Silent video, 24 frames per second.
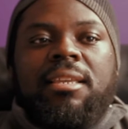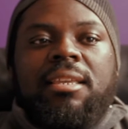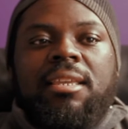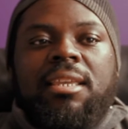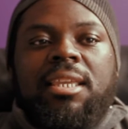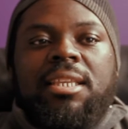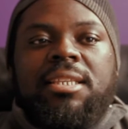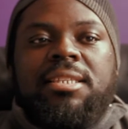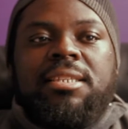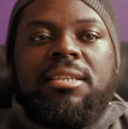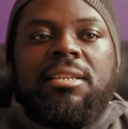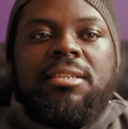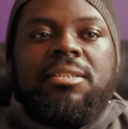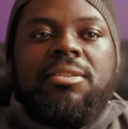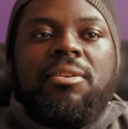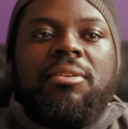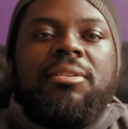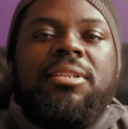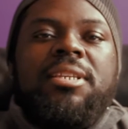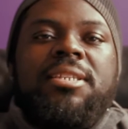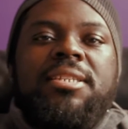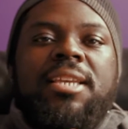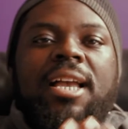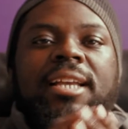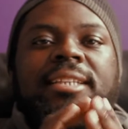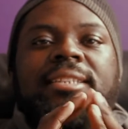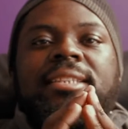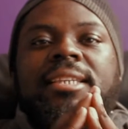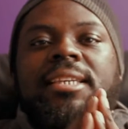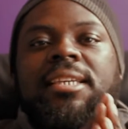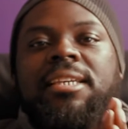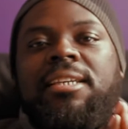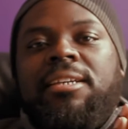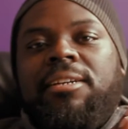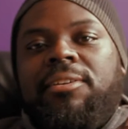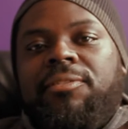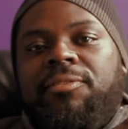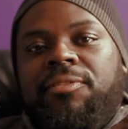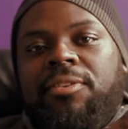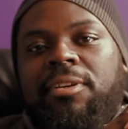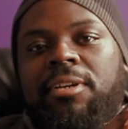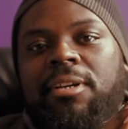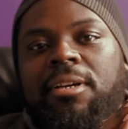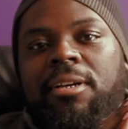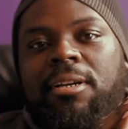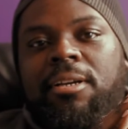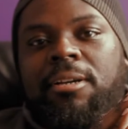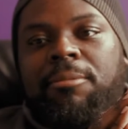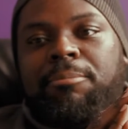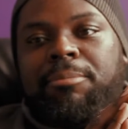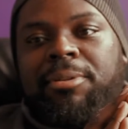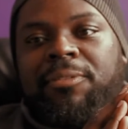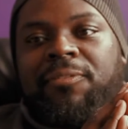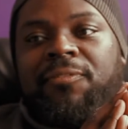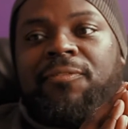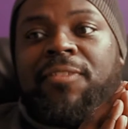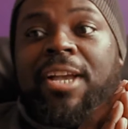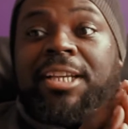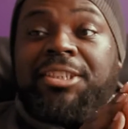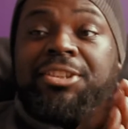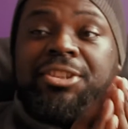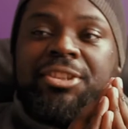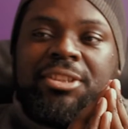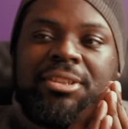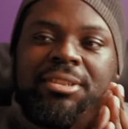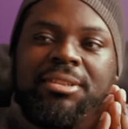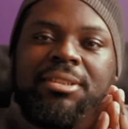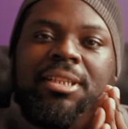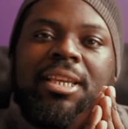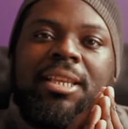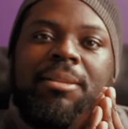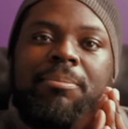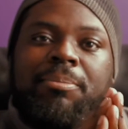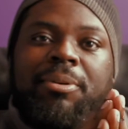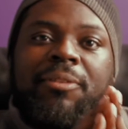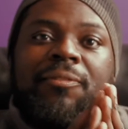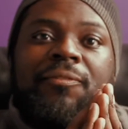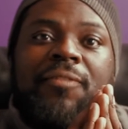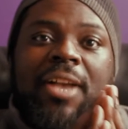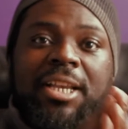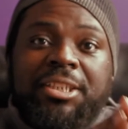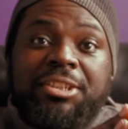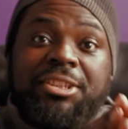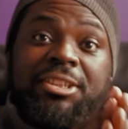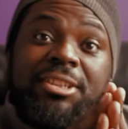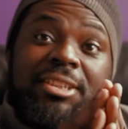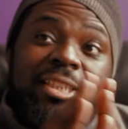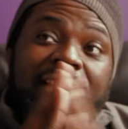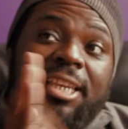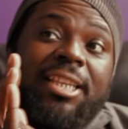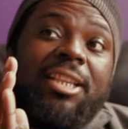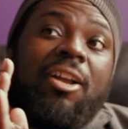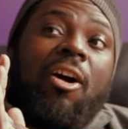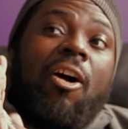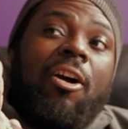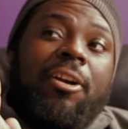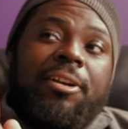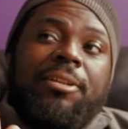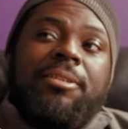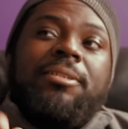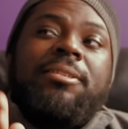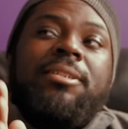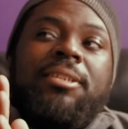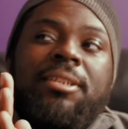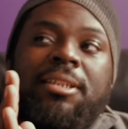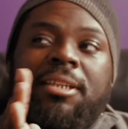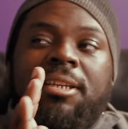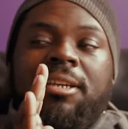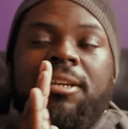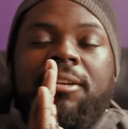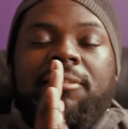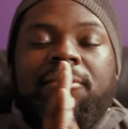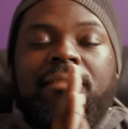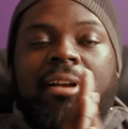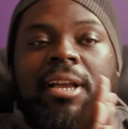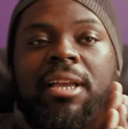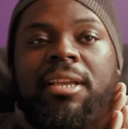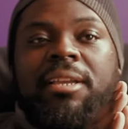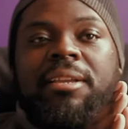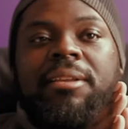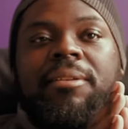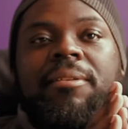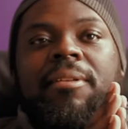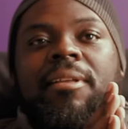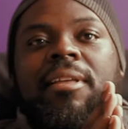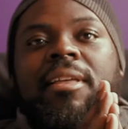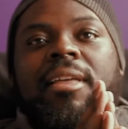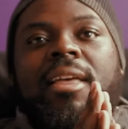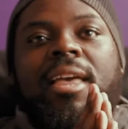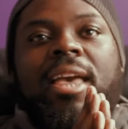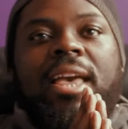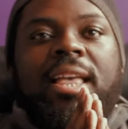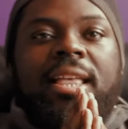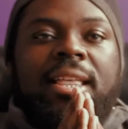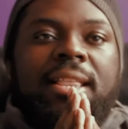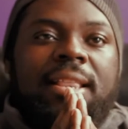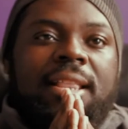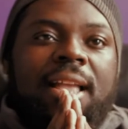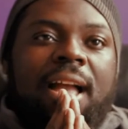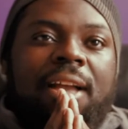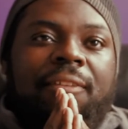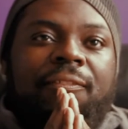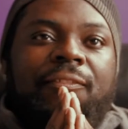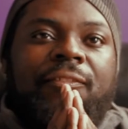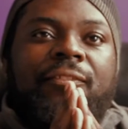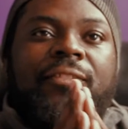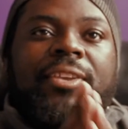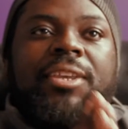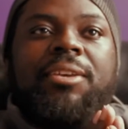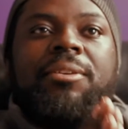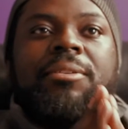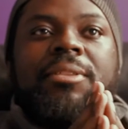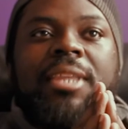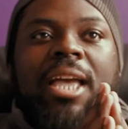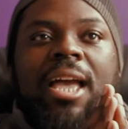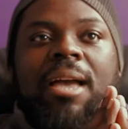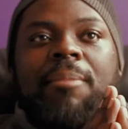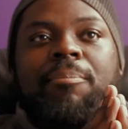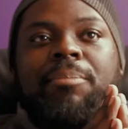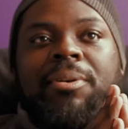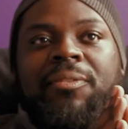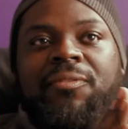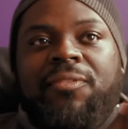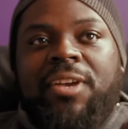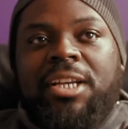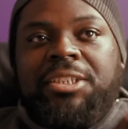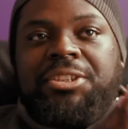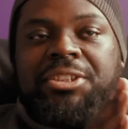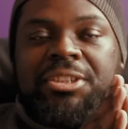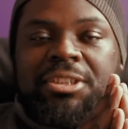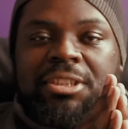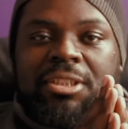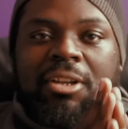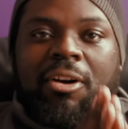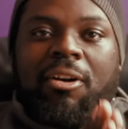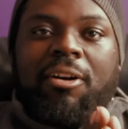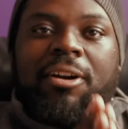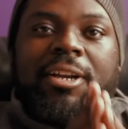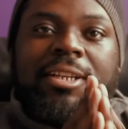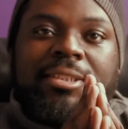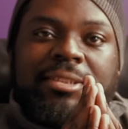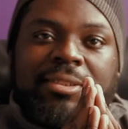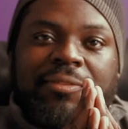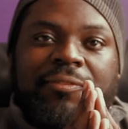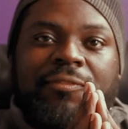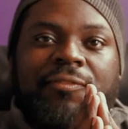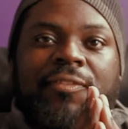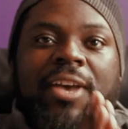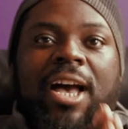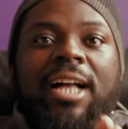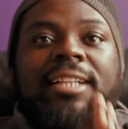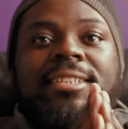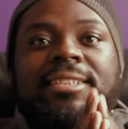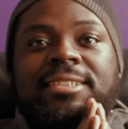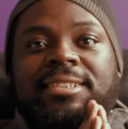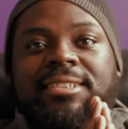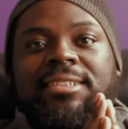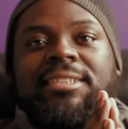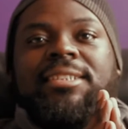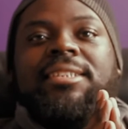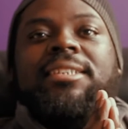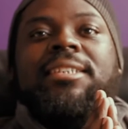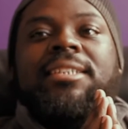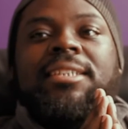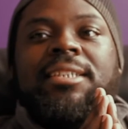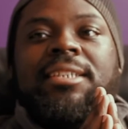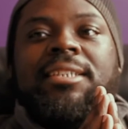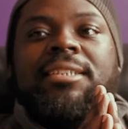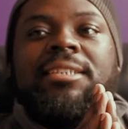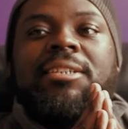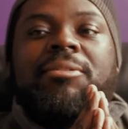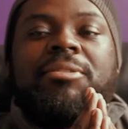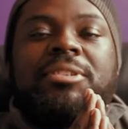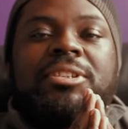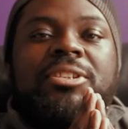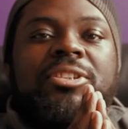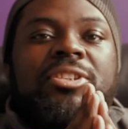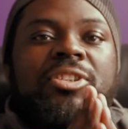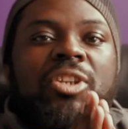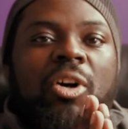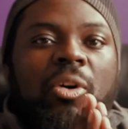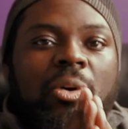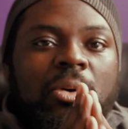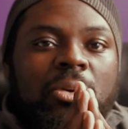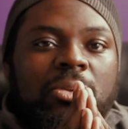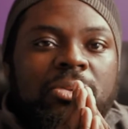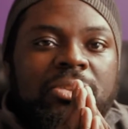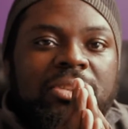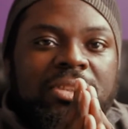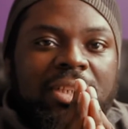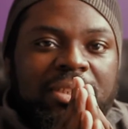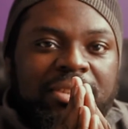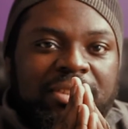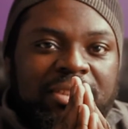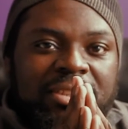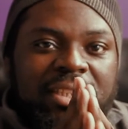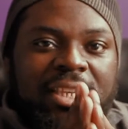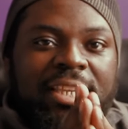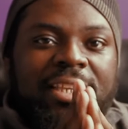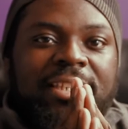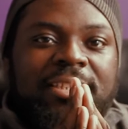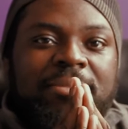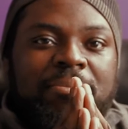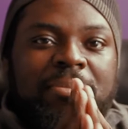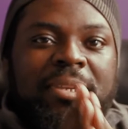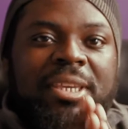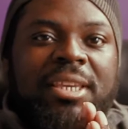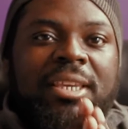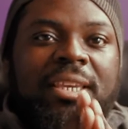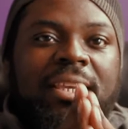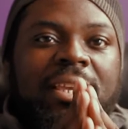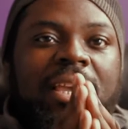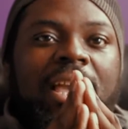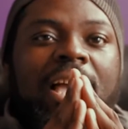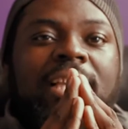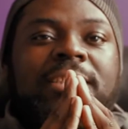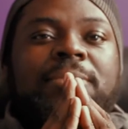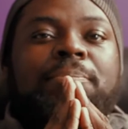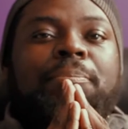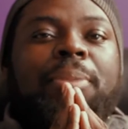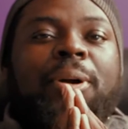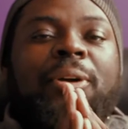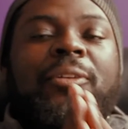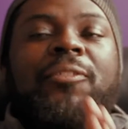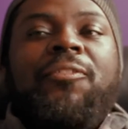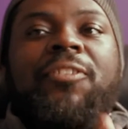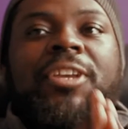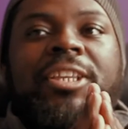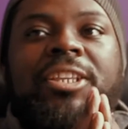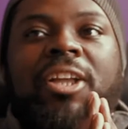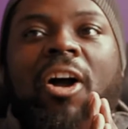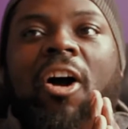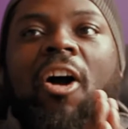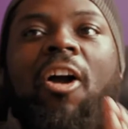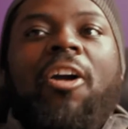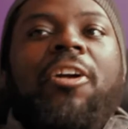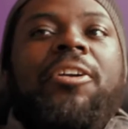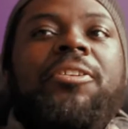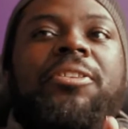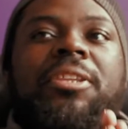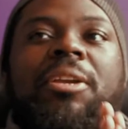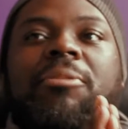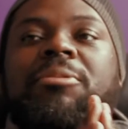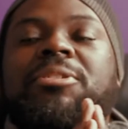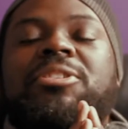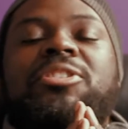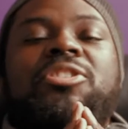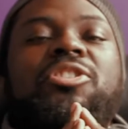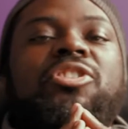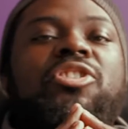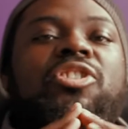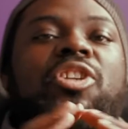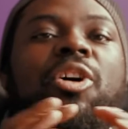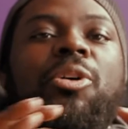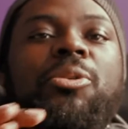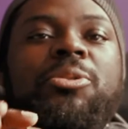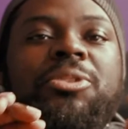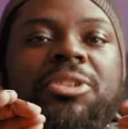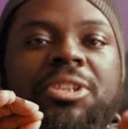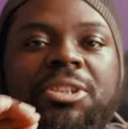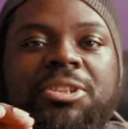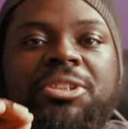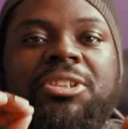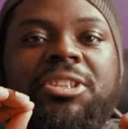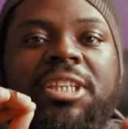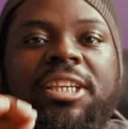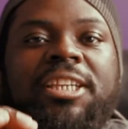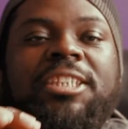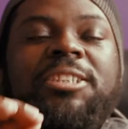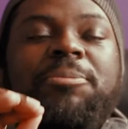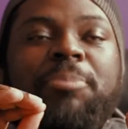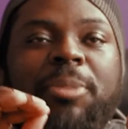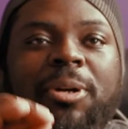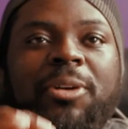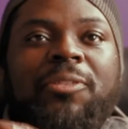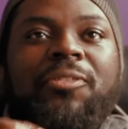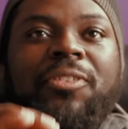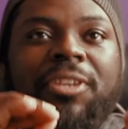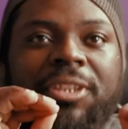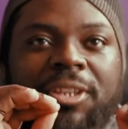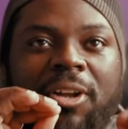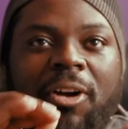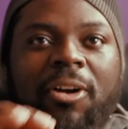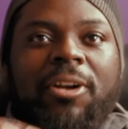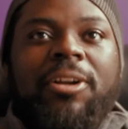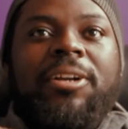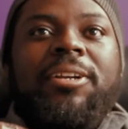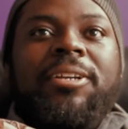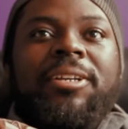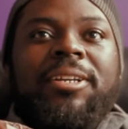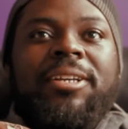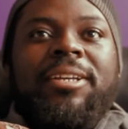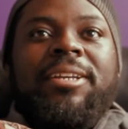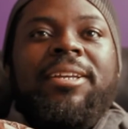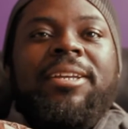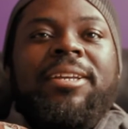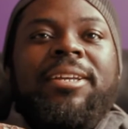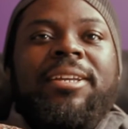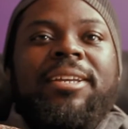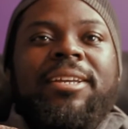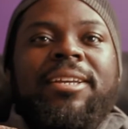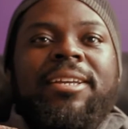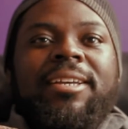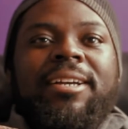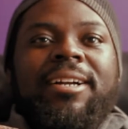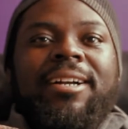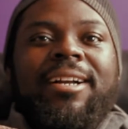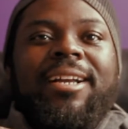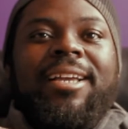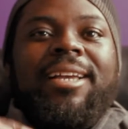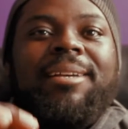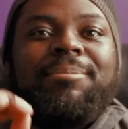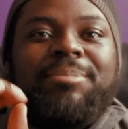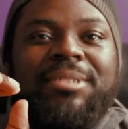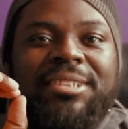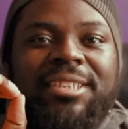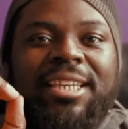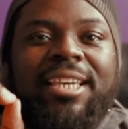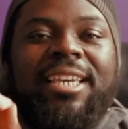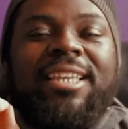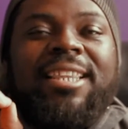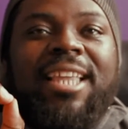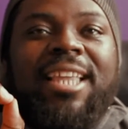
it's it's on this idea of perfection and perfection in art, right? And I feel that perfection in art is a fallacy. There is no such thing as being as perfect art. There was no such thing as perfect art. All right, I'm saying